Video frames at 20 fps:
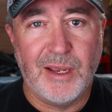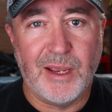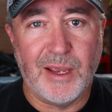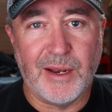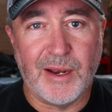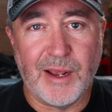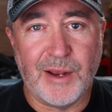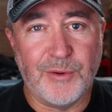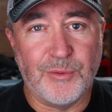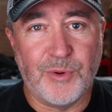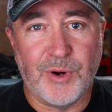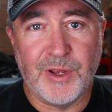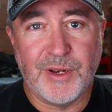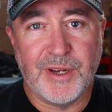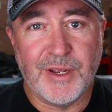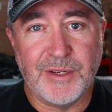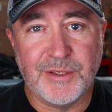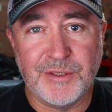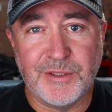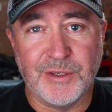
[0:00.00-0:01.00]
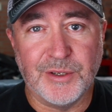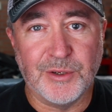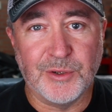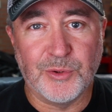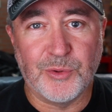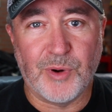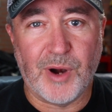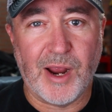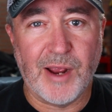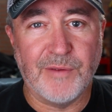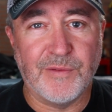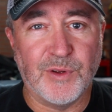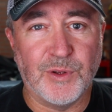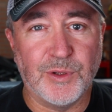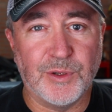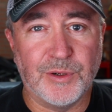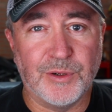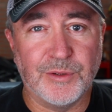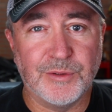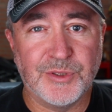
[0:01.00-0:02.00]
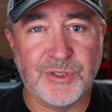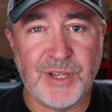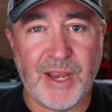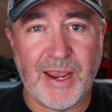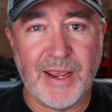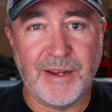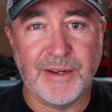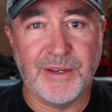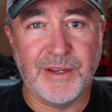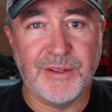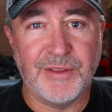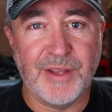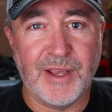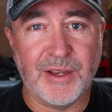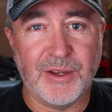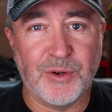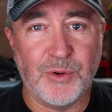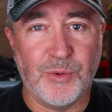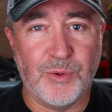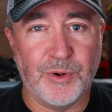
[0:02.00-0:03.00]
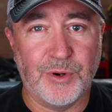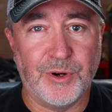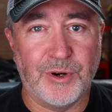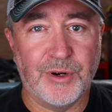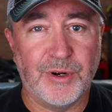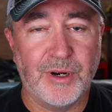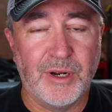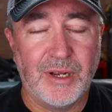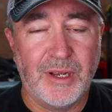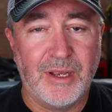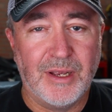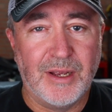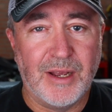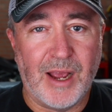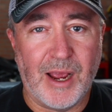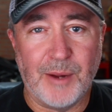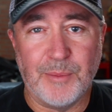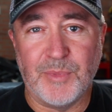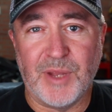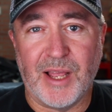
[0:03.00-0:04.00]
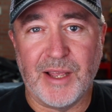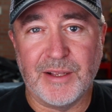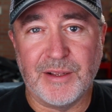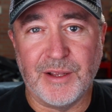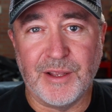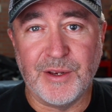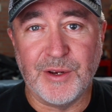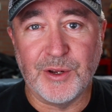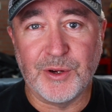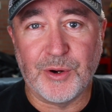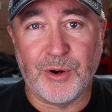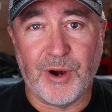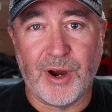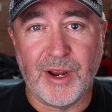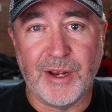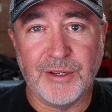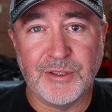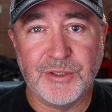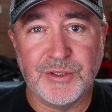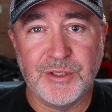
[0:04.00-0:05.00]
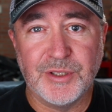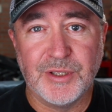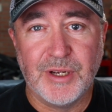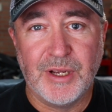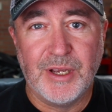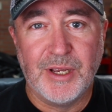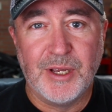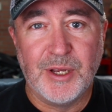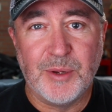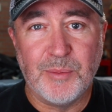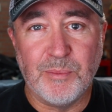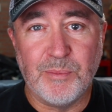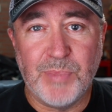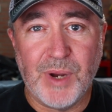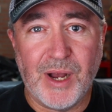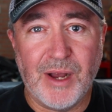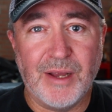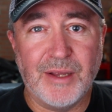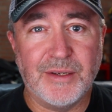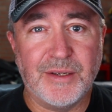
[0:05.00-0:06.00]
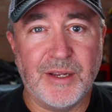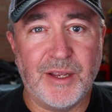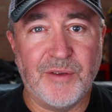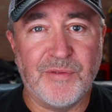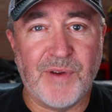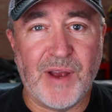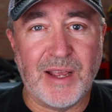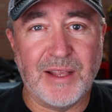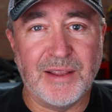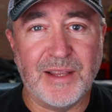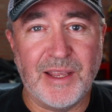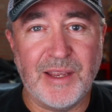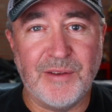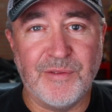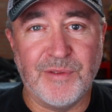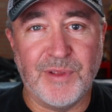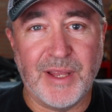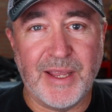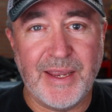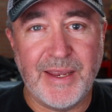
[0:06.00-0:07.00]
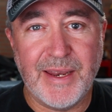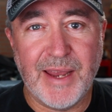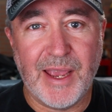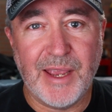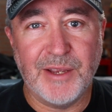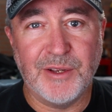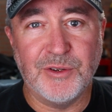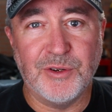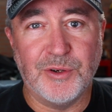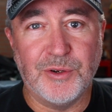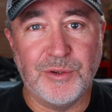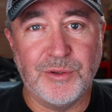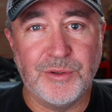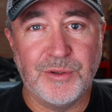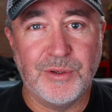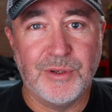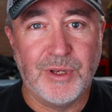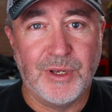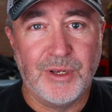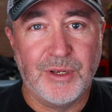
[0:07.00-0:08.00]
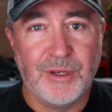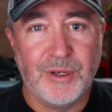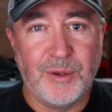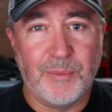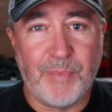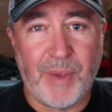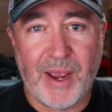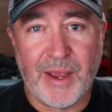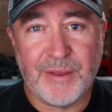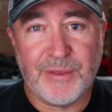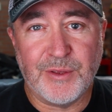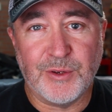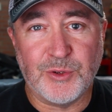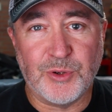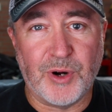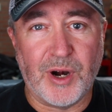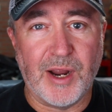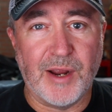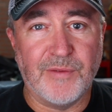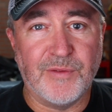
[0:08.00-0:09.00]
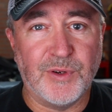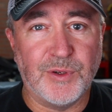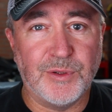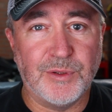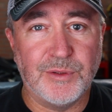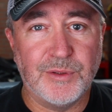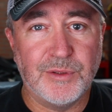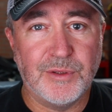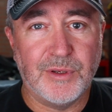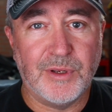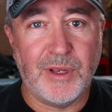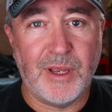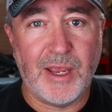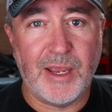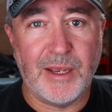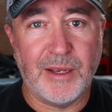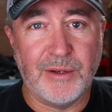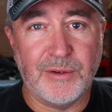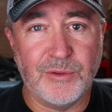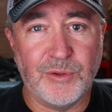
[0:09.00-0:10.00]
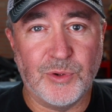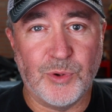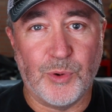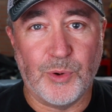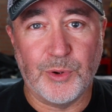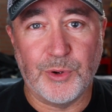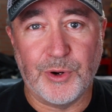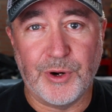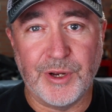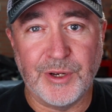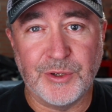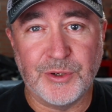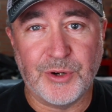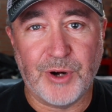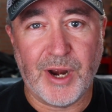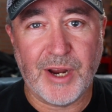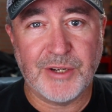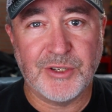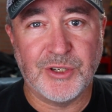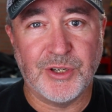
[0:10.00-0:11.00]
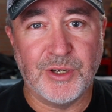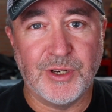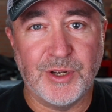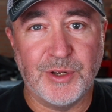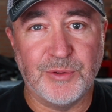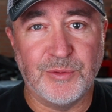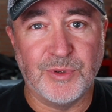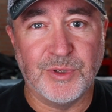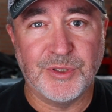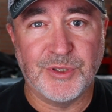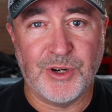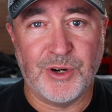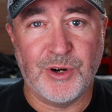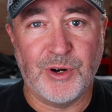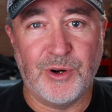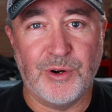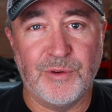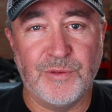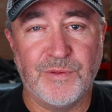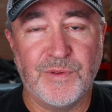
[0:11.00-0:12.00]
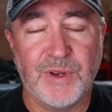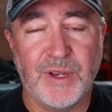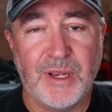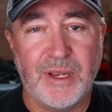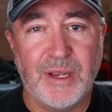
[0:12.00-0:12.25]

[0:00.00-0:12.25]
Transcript: and I run into gravel or sand in that corner, I'm likely to crash. But if I leave lean angle, path of travel, and cornering traction in reserve,